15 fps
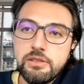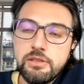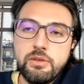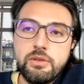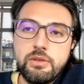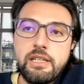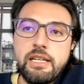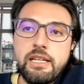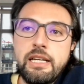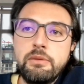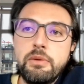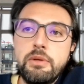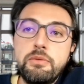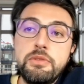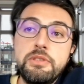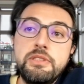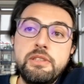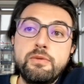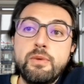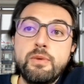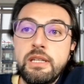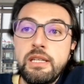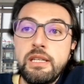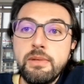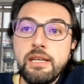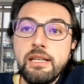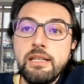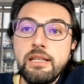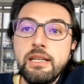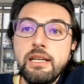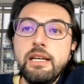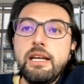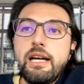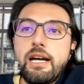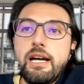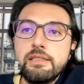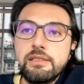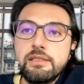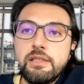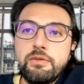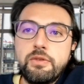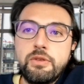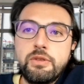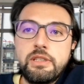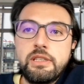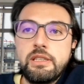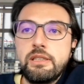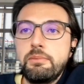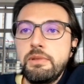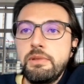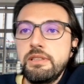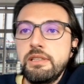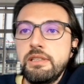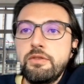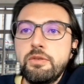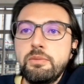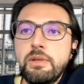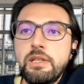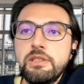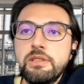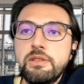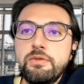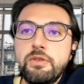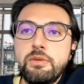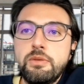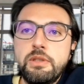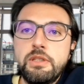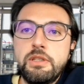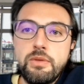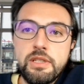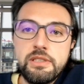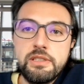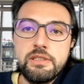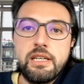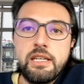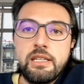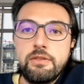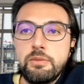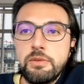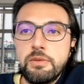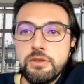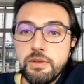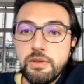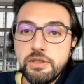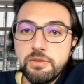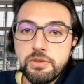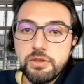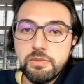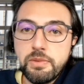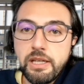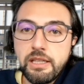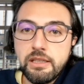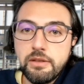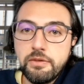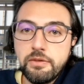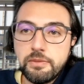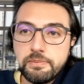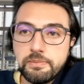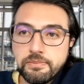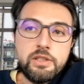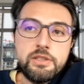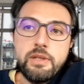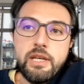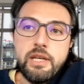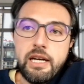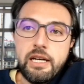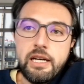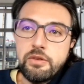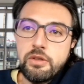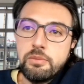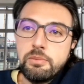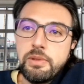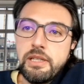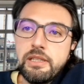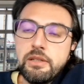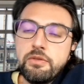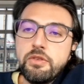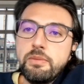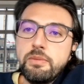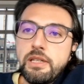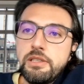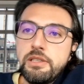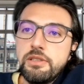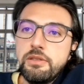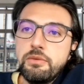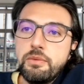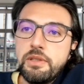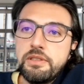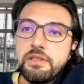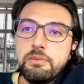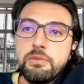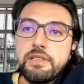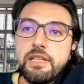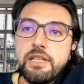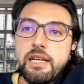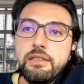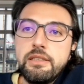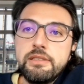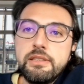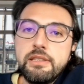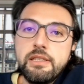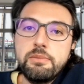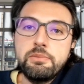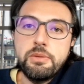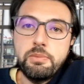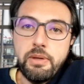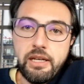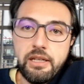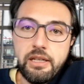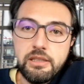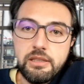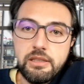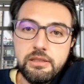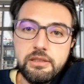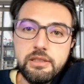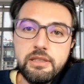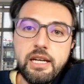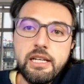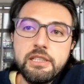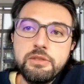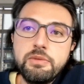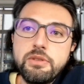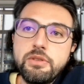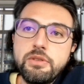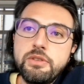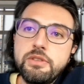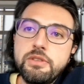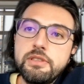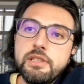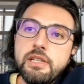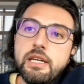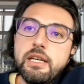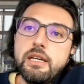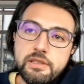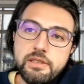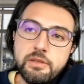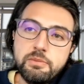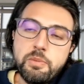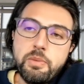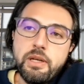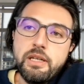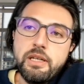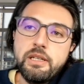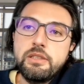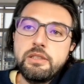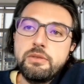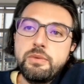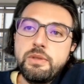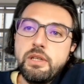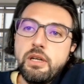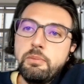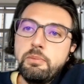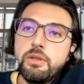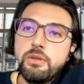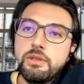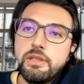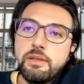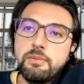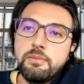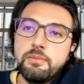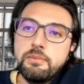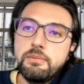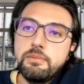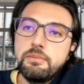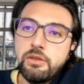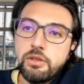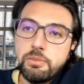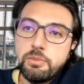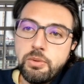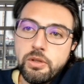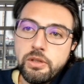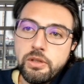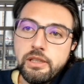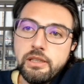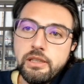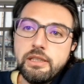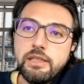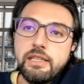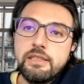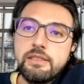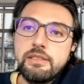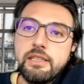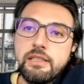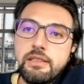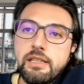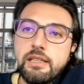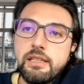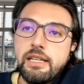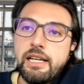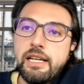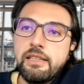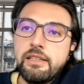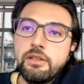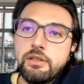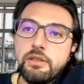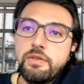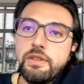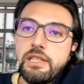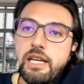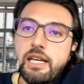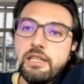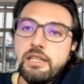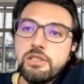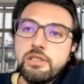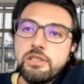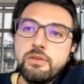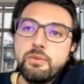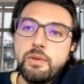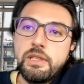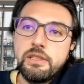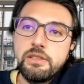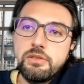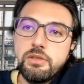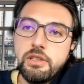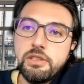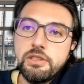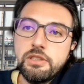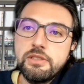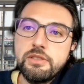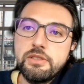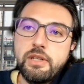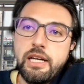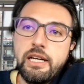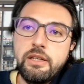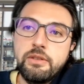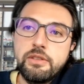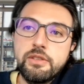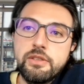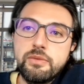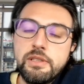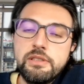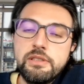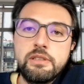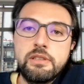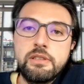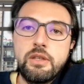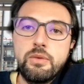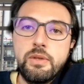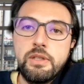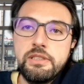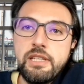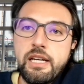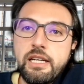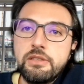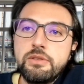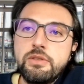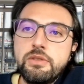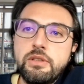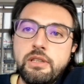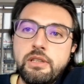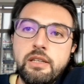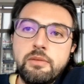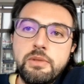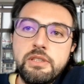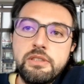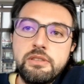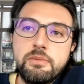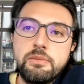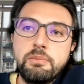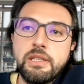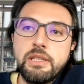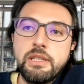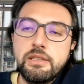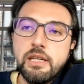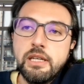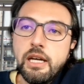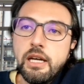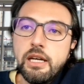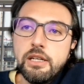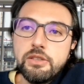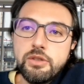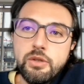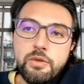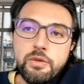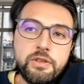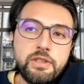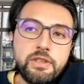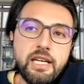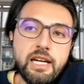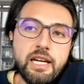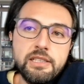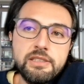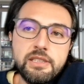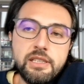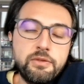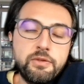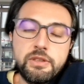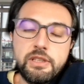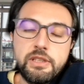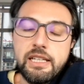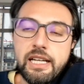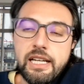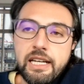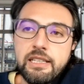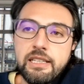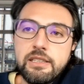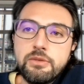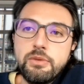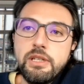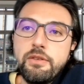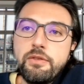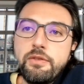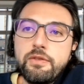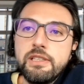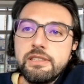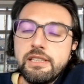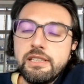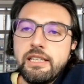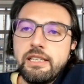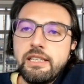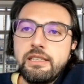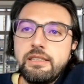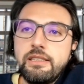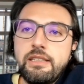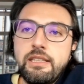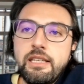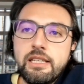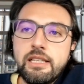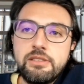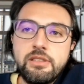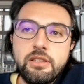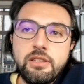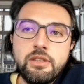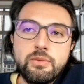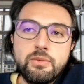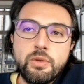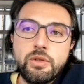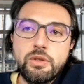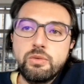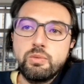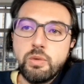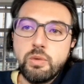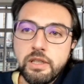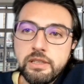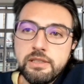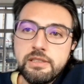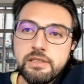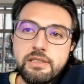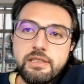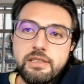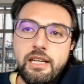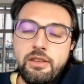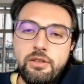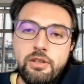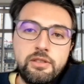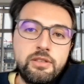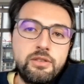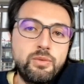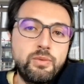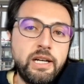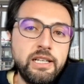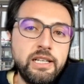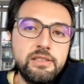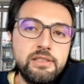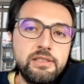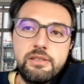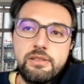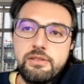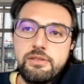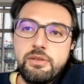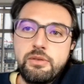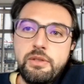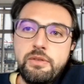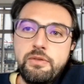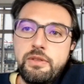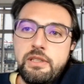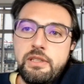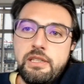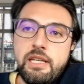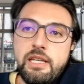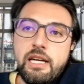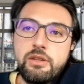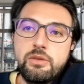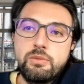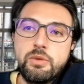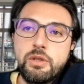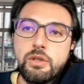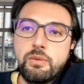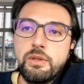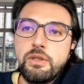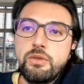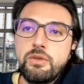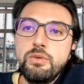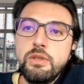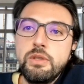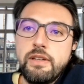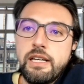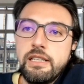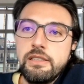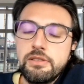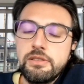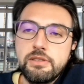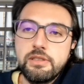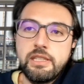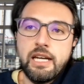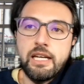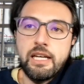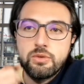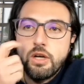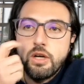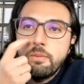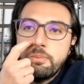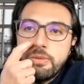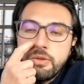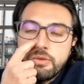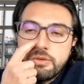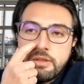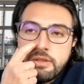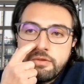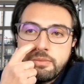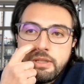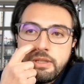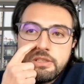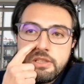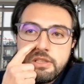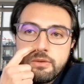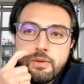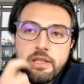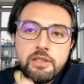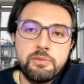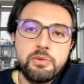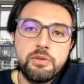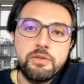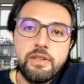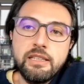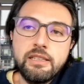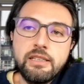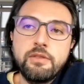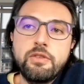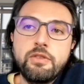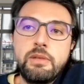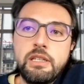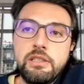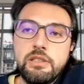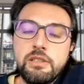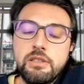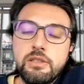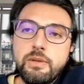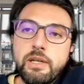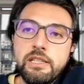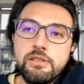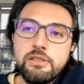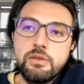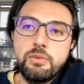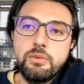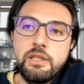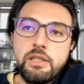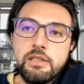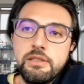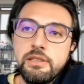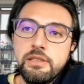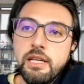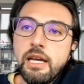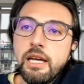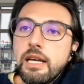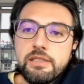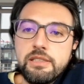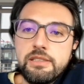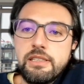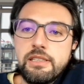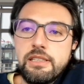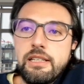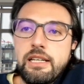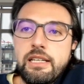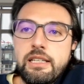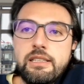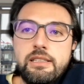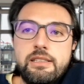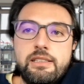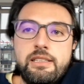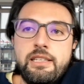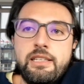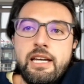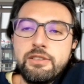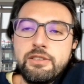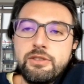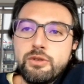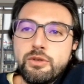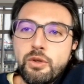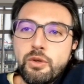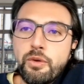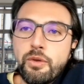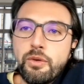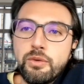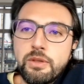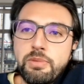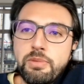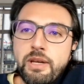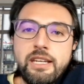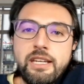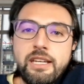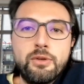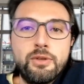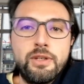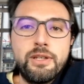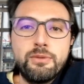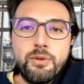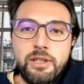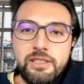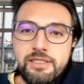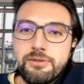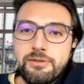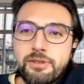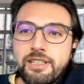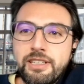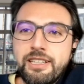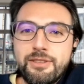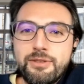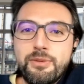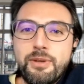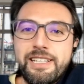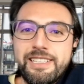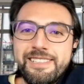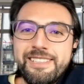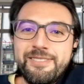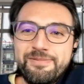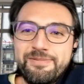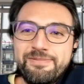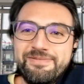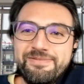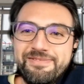So the client will receive one email asking for the missing information from a US and from a Swiss perspective. Once we have complete information, we simultaneously prepare the tax returns. Once they're prepared, we upload them back to the portal and send the client a notification with instructions on how the Swiss and the US tax return can be submitted. So for the client, it really feels like he has done the work once and not twice. So if he had to work with two advisors, he had to upload information twice, provide information twice. So with us, it's basically like he has to go through the pain only once rather than twice.